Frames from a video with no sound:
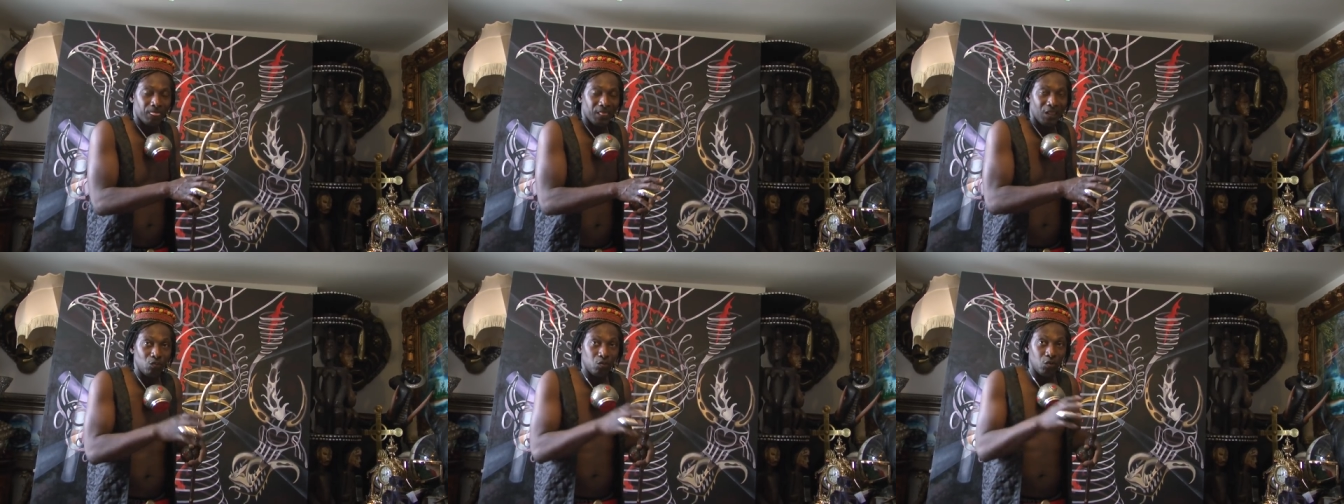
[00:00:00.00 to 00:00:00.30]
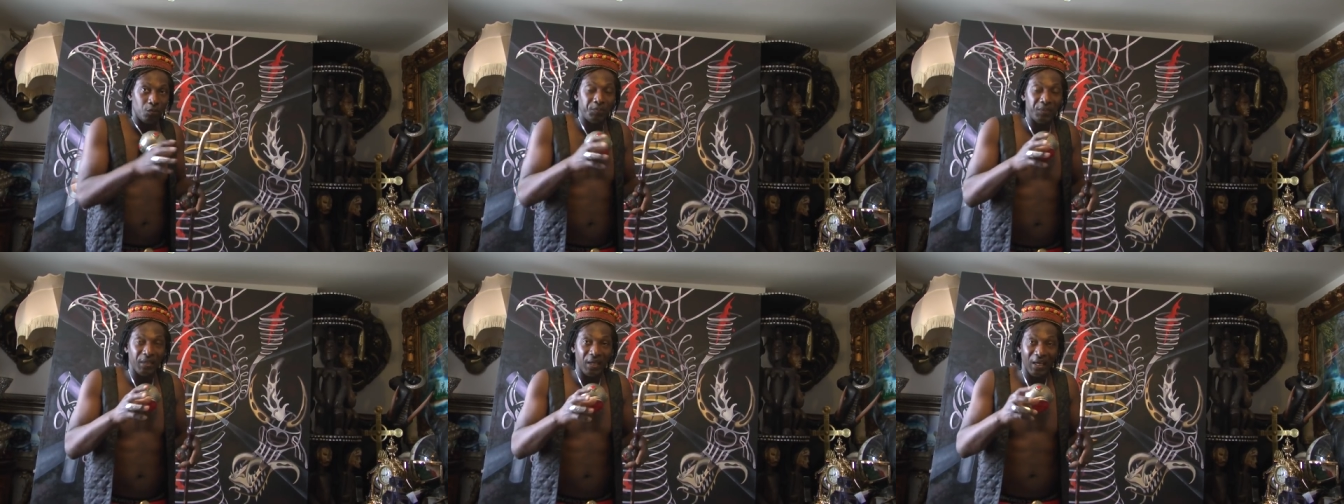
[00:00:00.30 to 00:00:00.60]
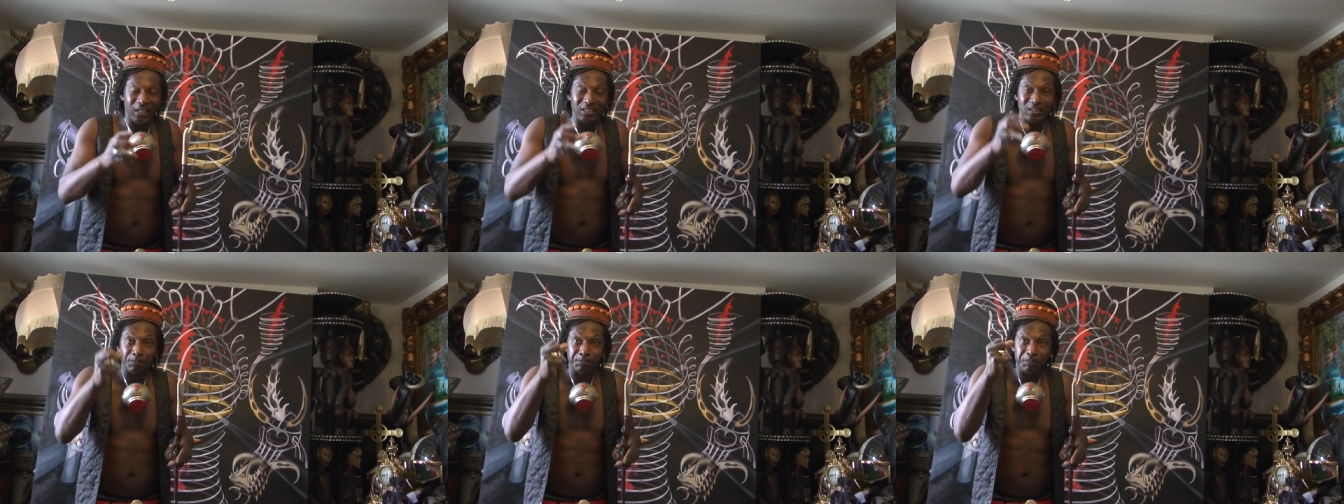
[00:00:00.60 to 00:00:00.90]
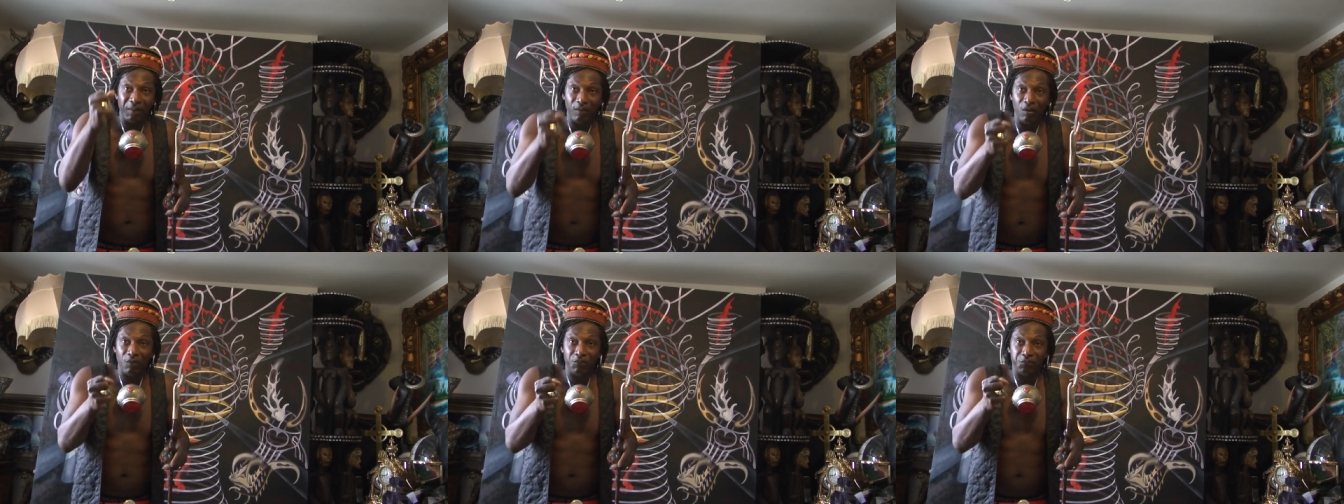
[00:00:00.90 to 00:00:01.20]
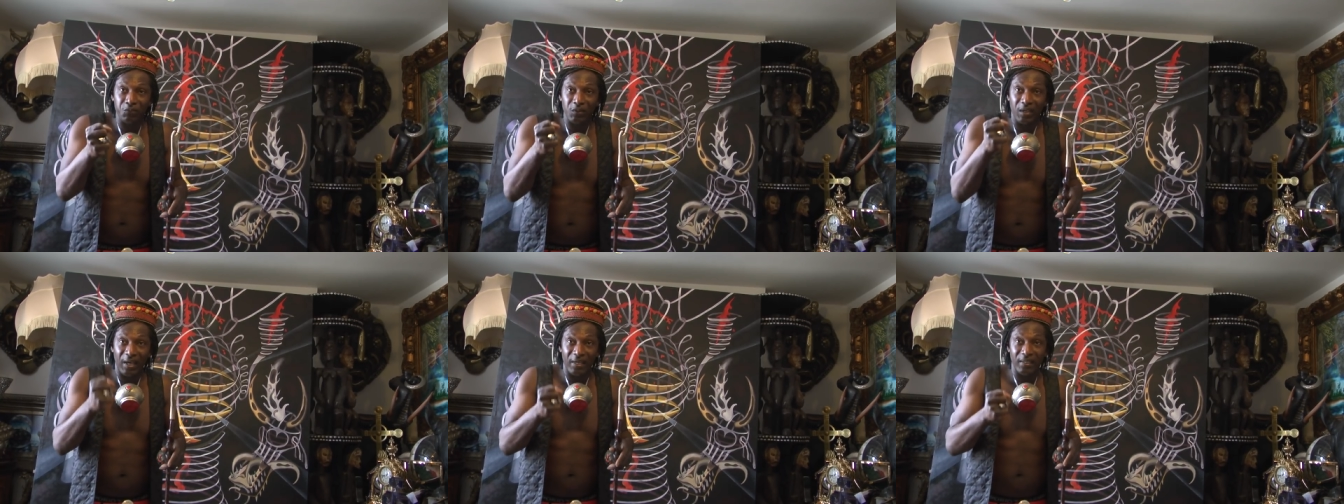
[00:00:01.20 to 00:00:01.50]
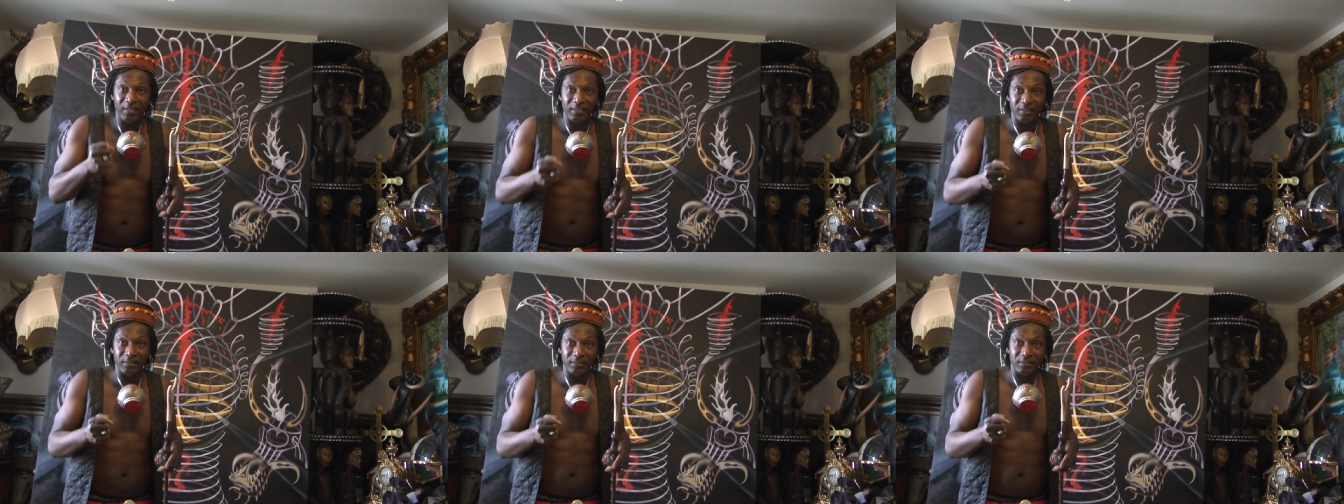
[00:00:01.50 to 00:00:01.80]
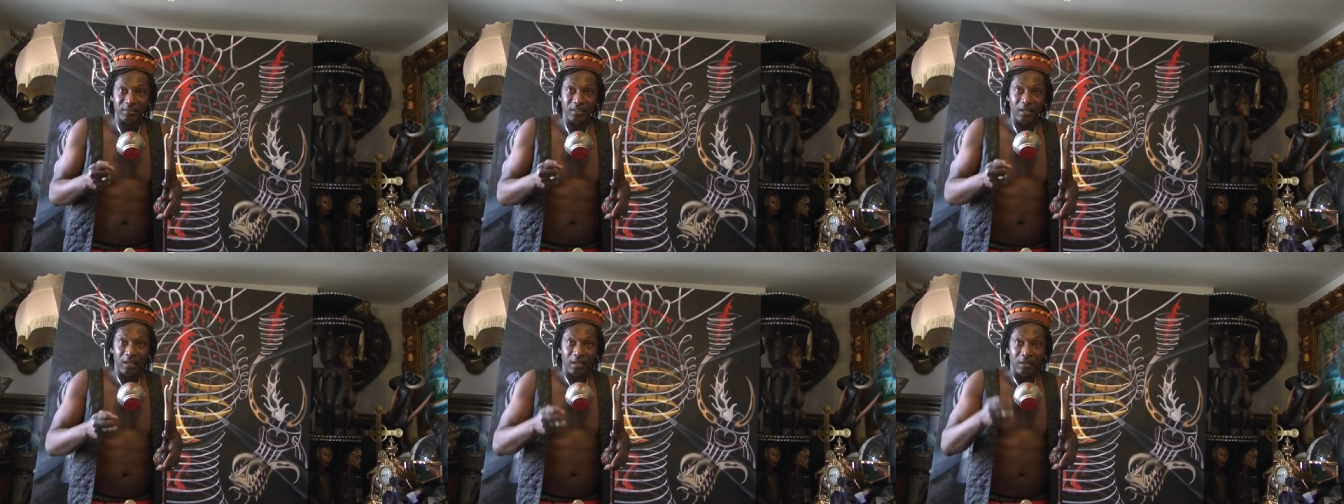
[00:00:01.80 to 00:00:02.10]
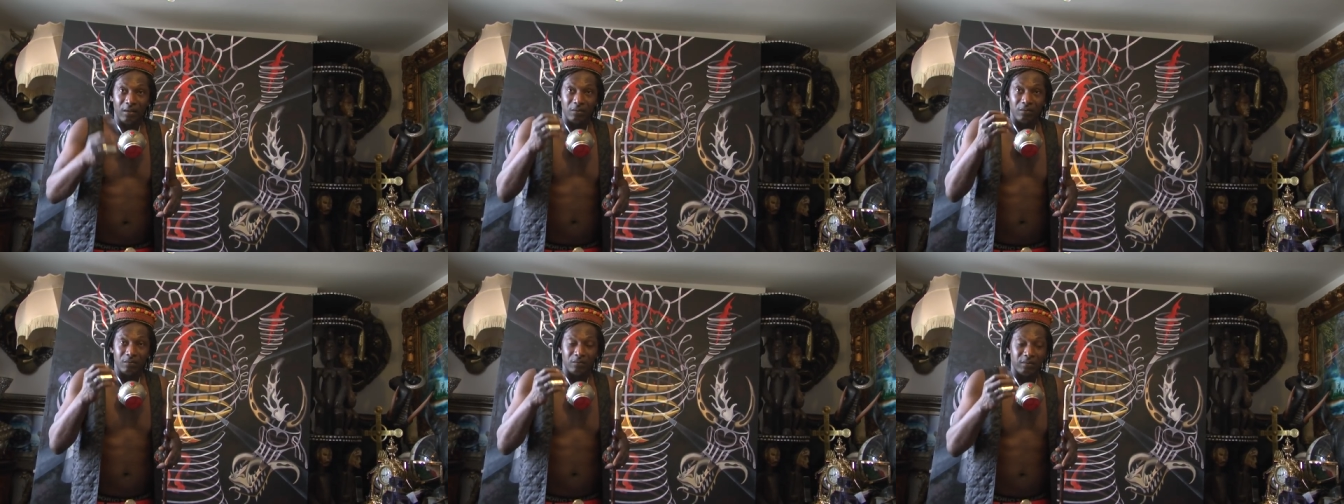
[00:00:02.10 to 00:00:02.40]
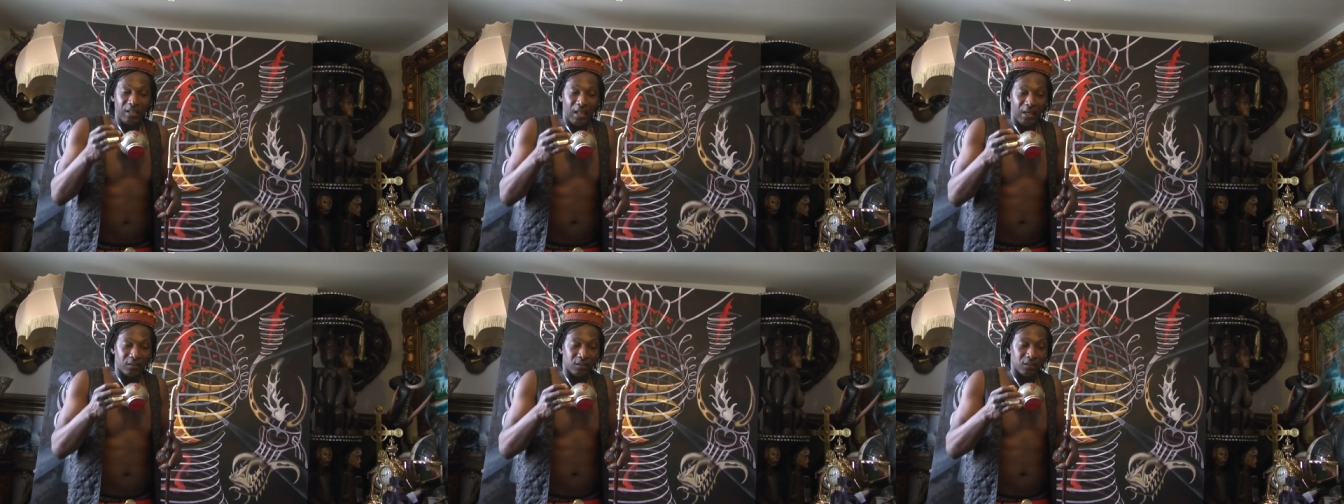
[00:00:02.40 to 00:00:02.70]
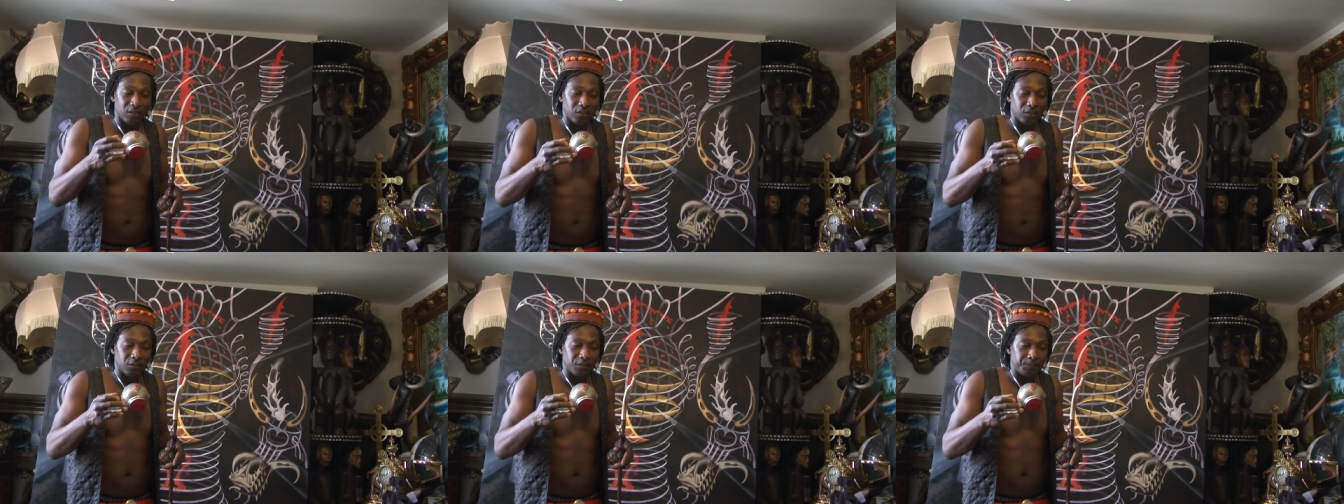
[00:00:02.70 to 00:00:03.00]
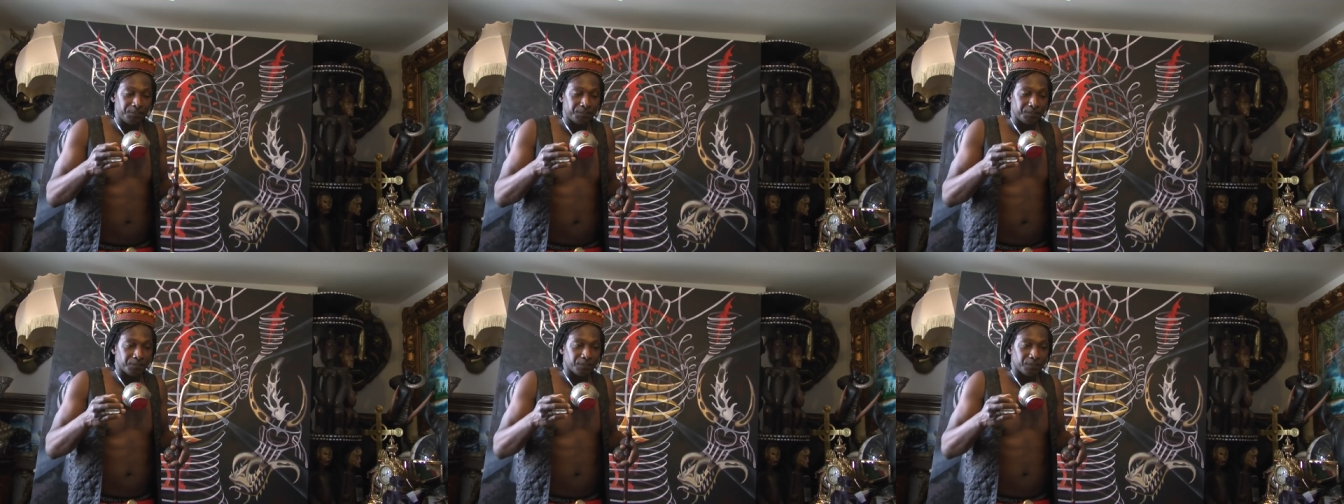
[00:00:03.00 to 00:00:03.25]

It will be as powerful as it is, like uh,